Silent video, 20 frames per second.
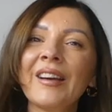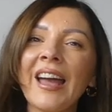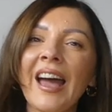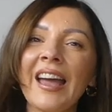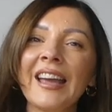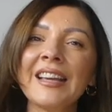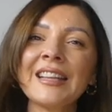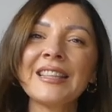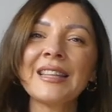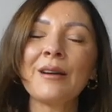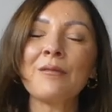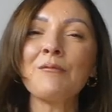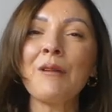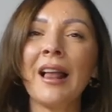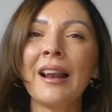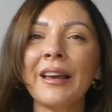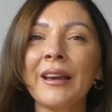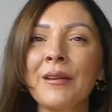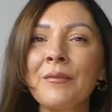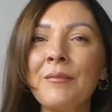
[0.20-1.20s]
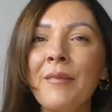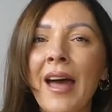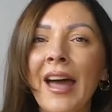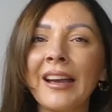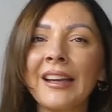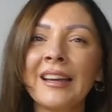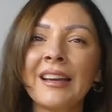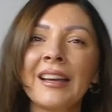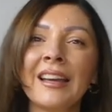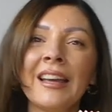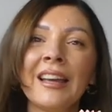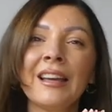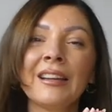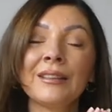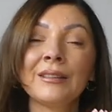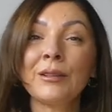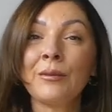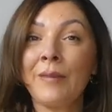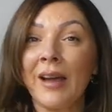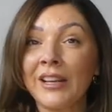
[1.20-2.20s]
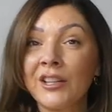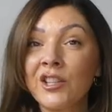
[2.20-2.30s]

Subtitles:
guys, welcome back to my